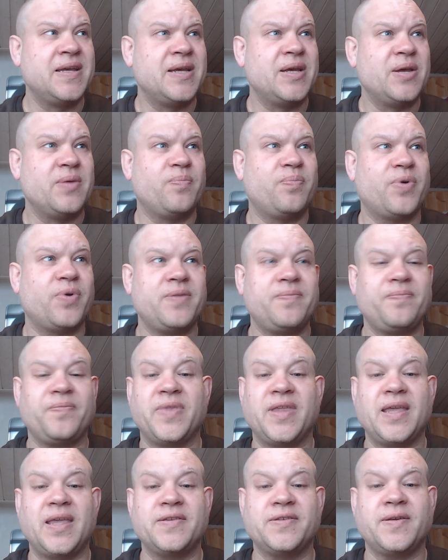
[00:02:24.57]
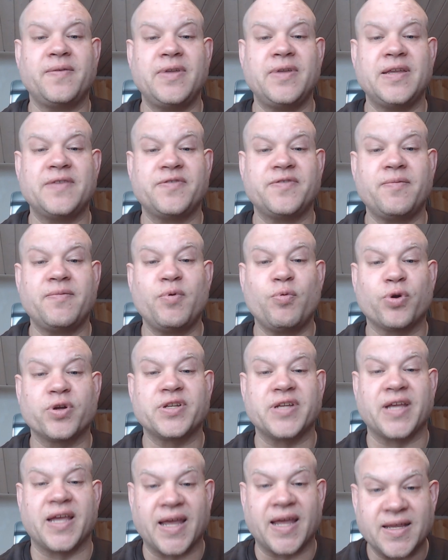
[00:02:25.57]
But if someone were to
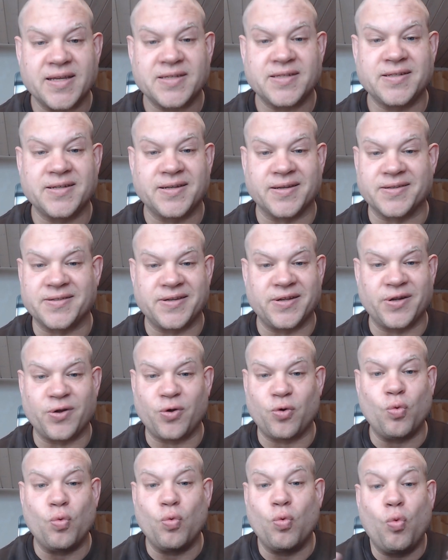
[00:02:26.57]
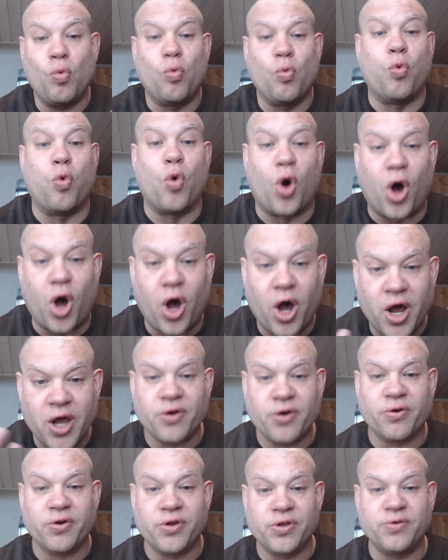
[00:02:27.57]
ask us, why are
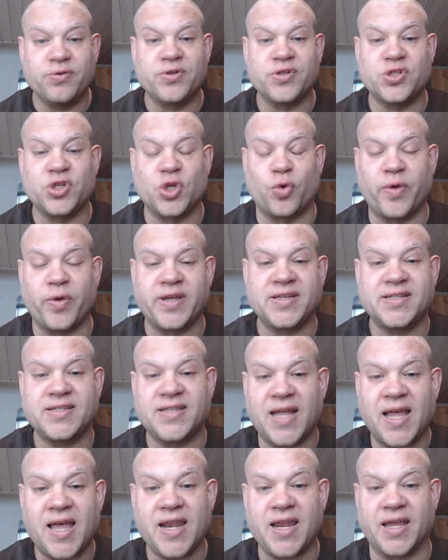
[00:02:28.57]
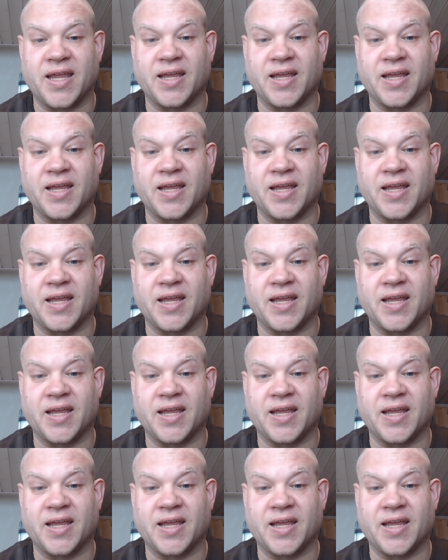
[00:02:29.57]
you so ecstatic?